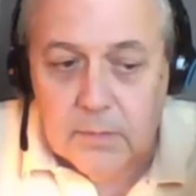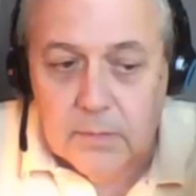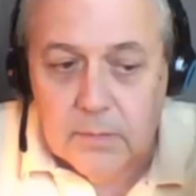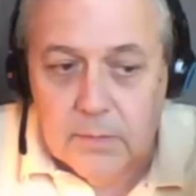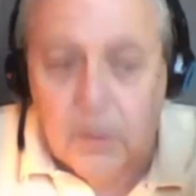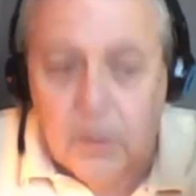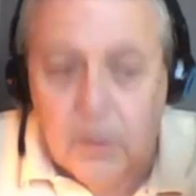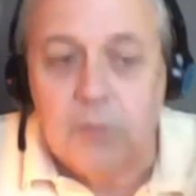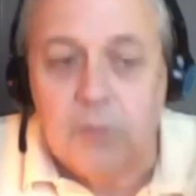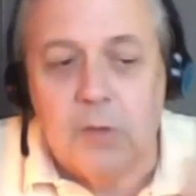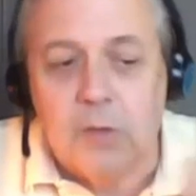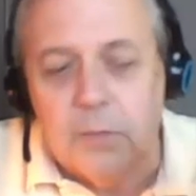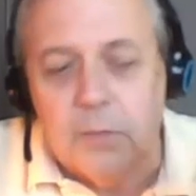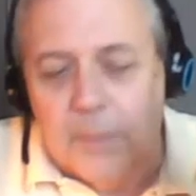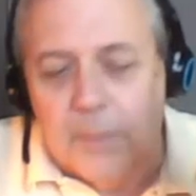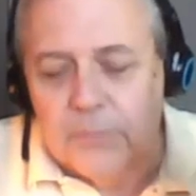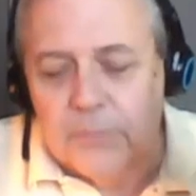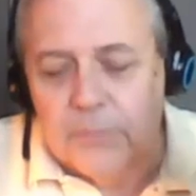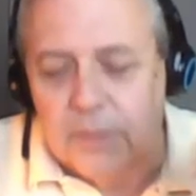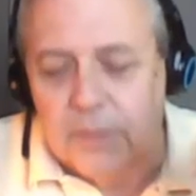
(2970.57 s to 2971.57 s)

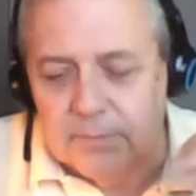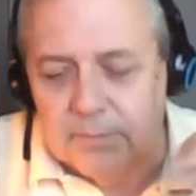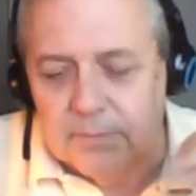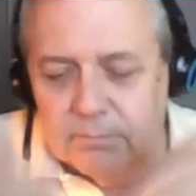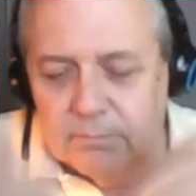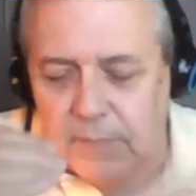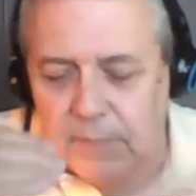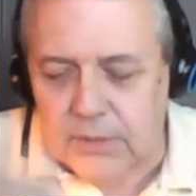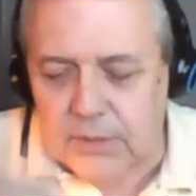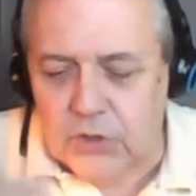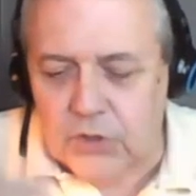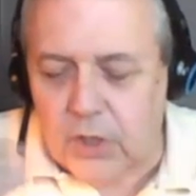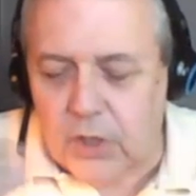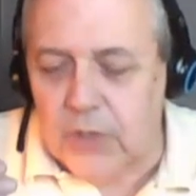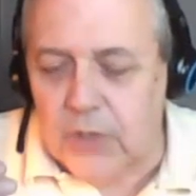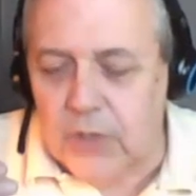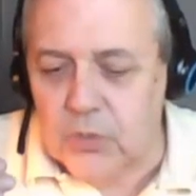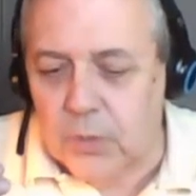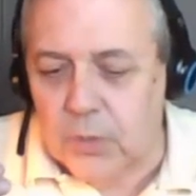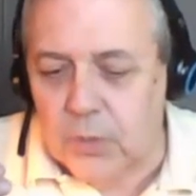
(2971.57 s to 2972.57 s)
I'm sorry. My
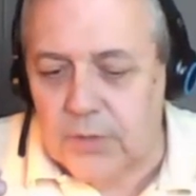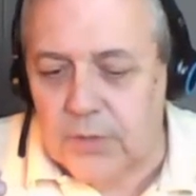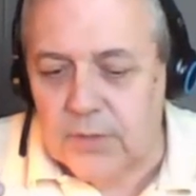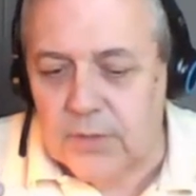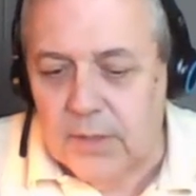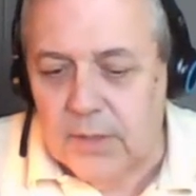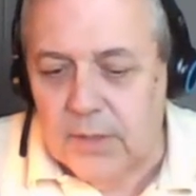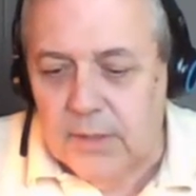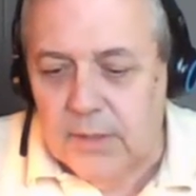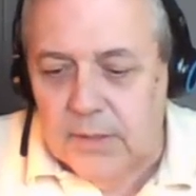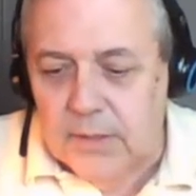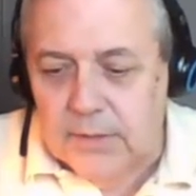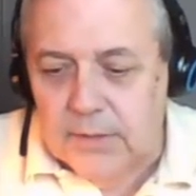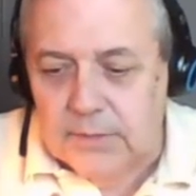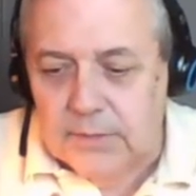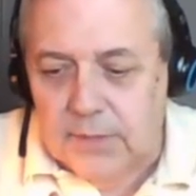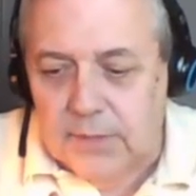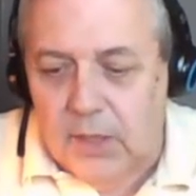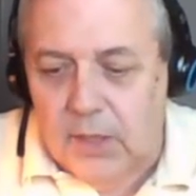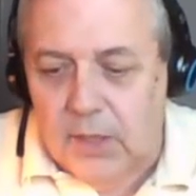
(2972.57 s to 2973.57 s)
charge was
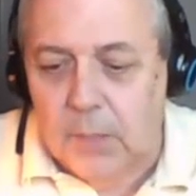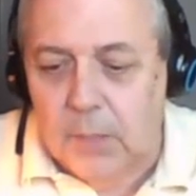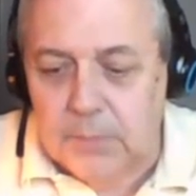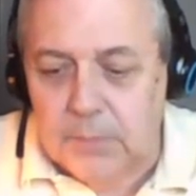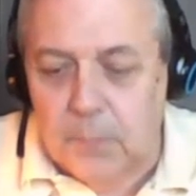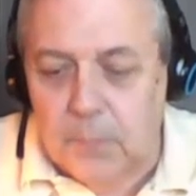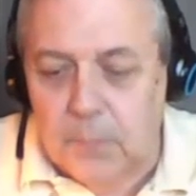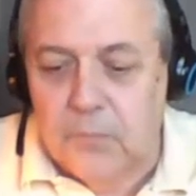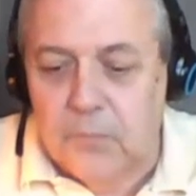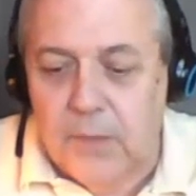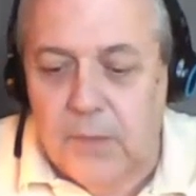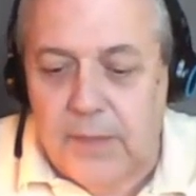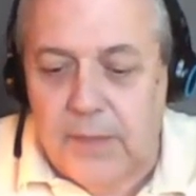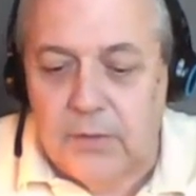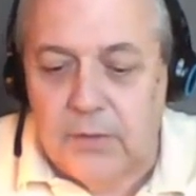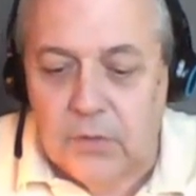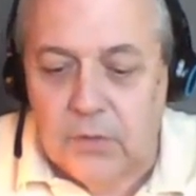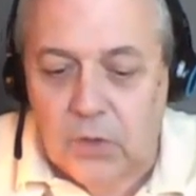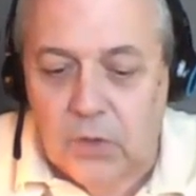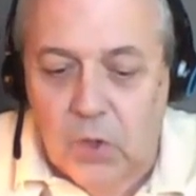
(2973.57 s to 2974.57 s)
to help them
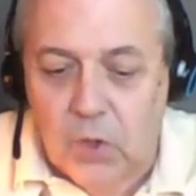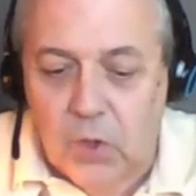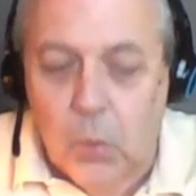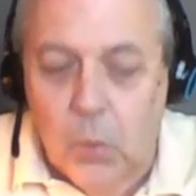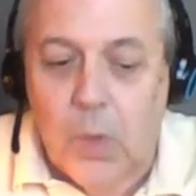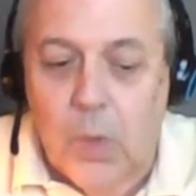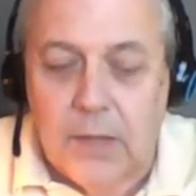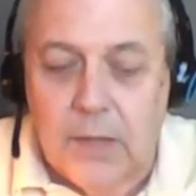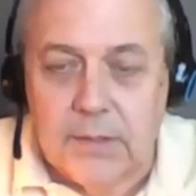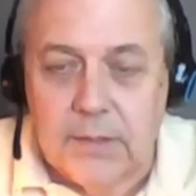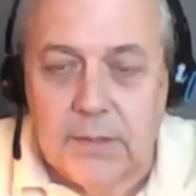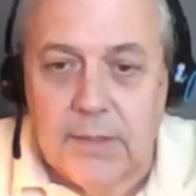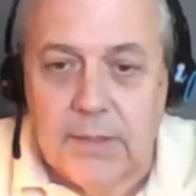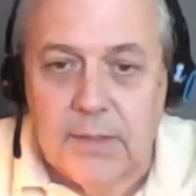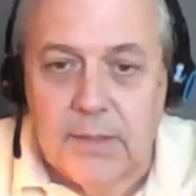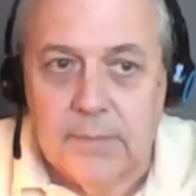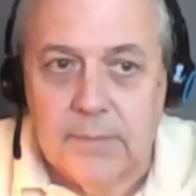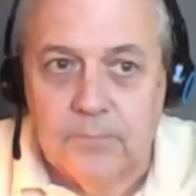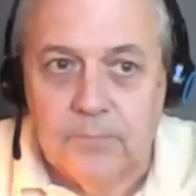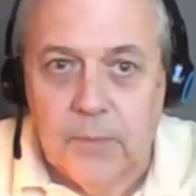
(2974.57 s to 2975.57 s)
find
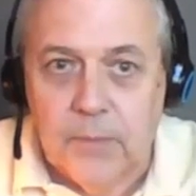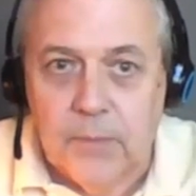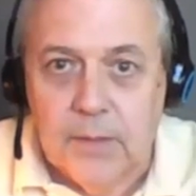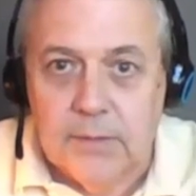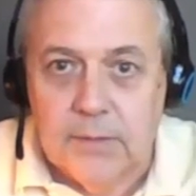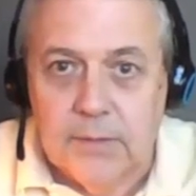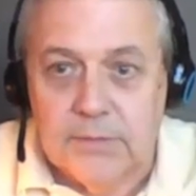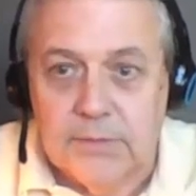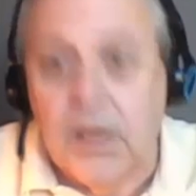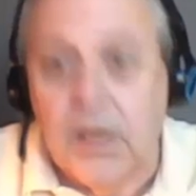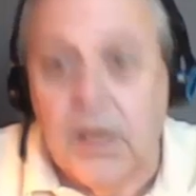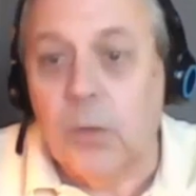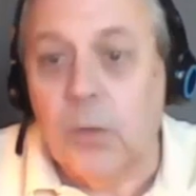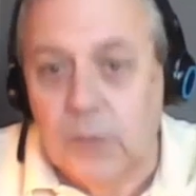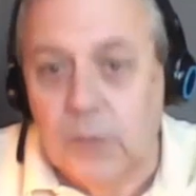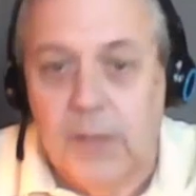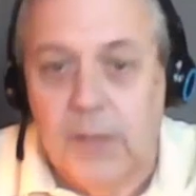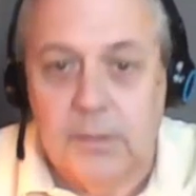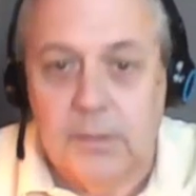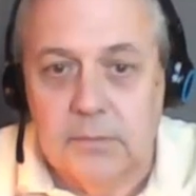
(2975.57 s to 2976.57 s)
quality
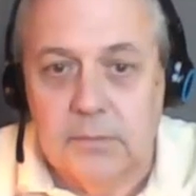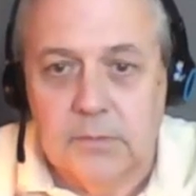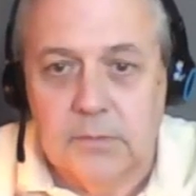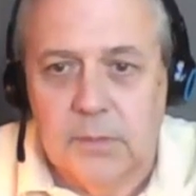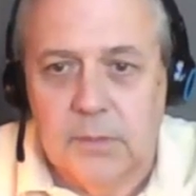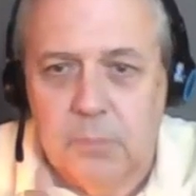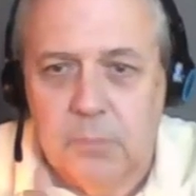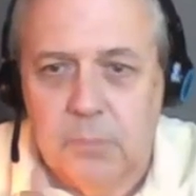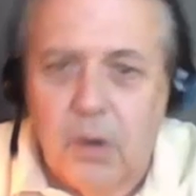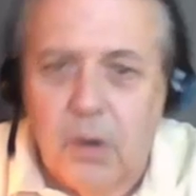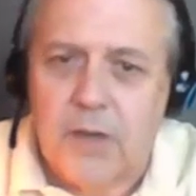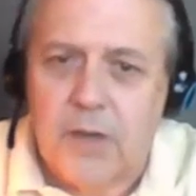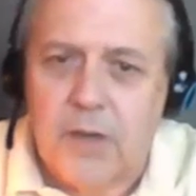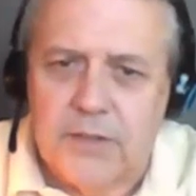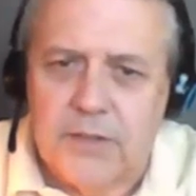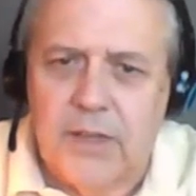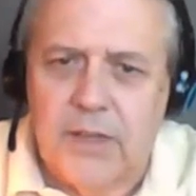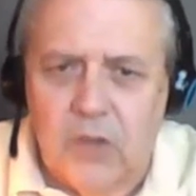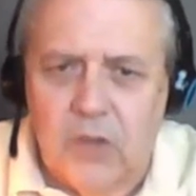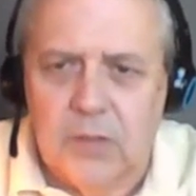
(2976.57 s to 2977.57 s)
downline partner.
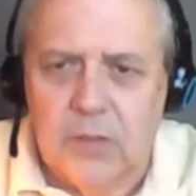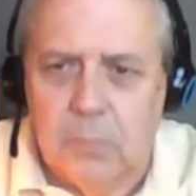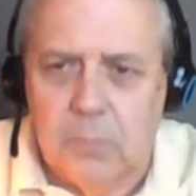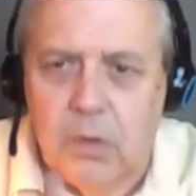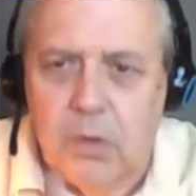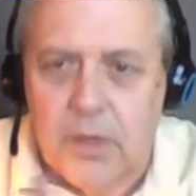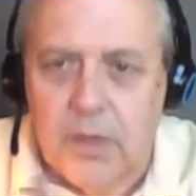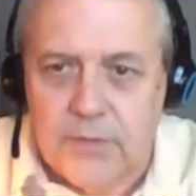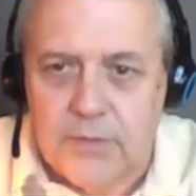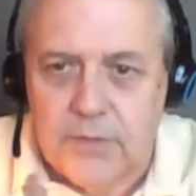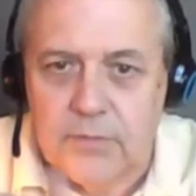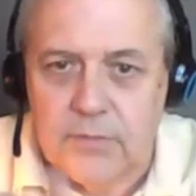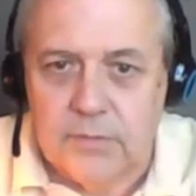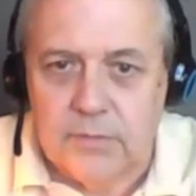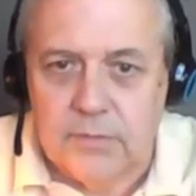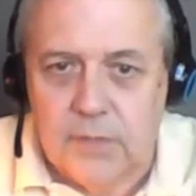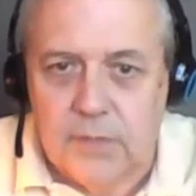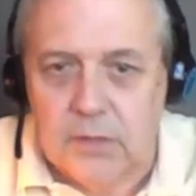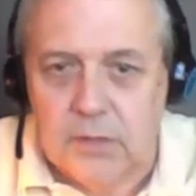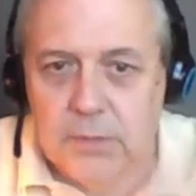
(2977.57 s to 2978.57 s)
They call them partners.
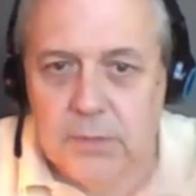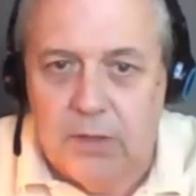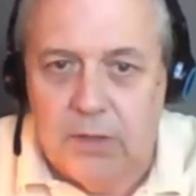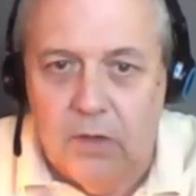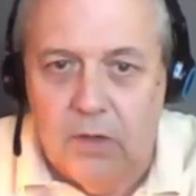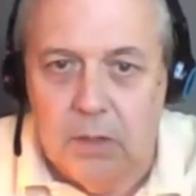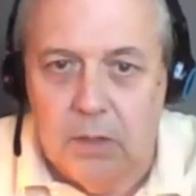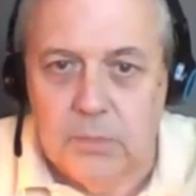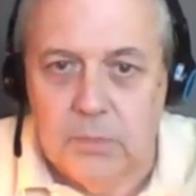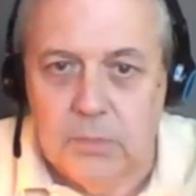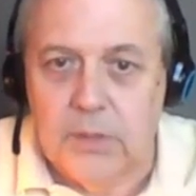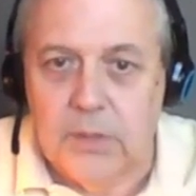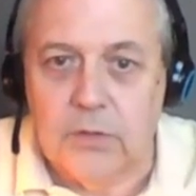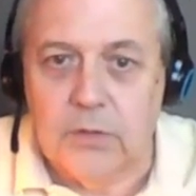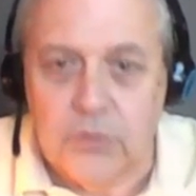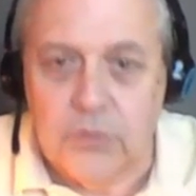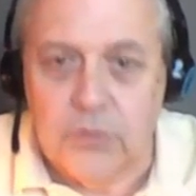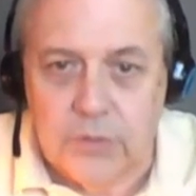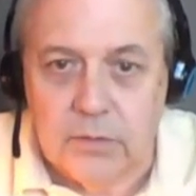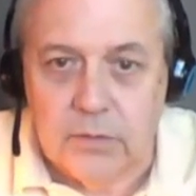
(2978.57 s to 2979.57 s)
I don't know what they call them in
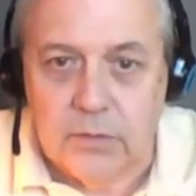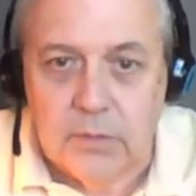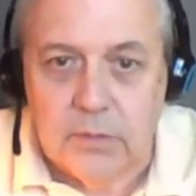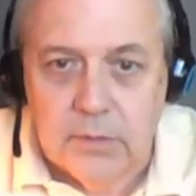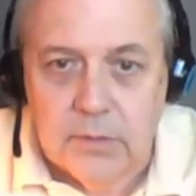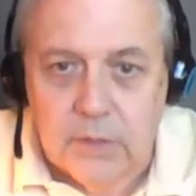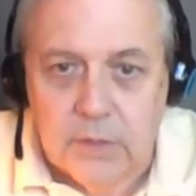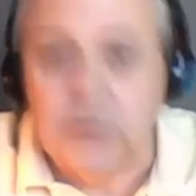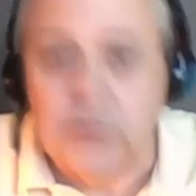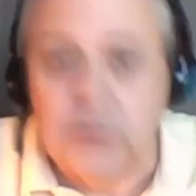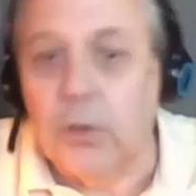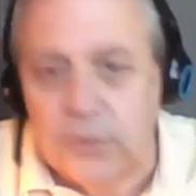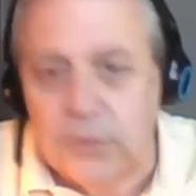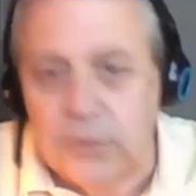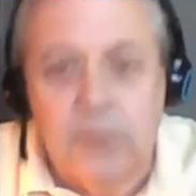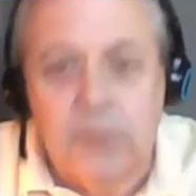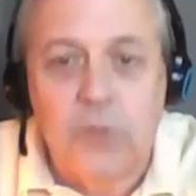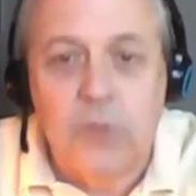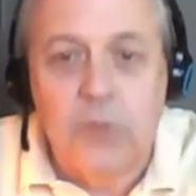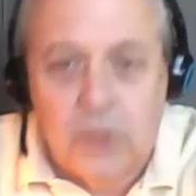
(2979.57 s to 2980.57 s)
Legal Shield. So
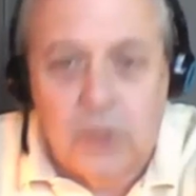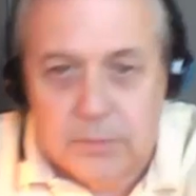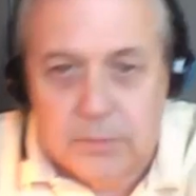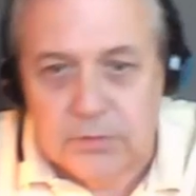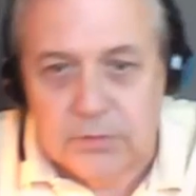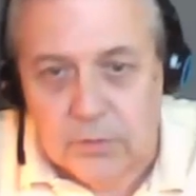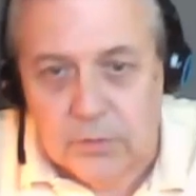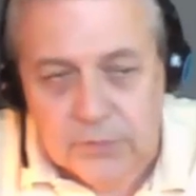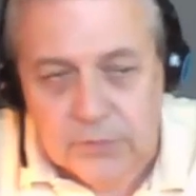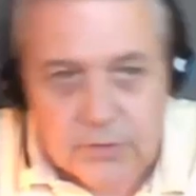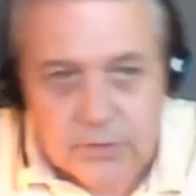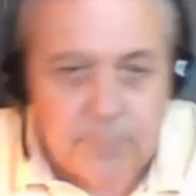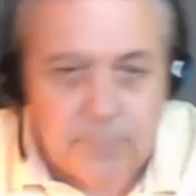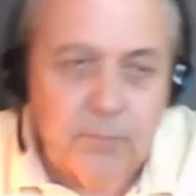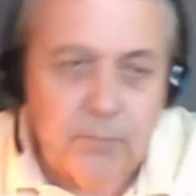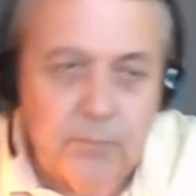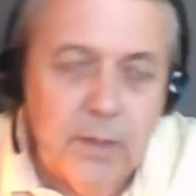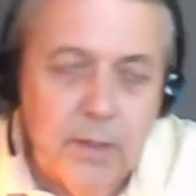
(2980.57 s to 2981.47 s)
you call them associates.